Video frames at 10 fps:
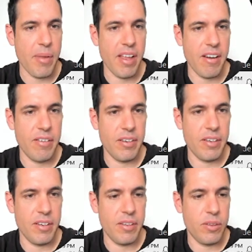here
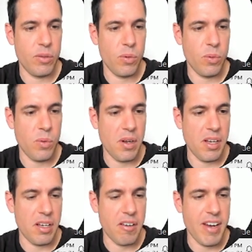to
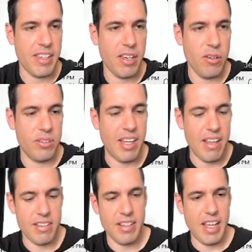create a new
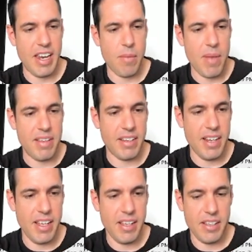task and I
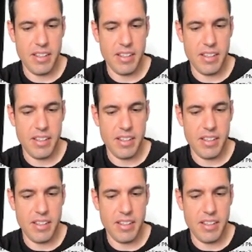basically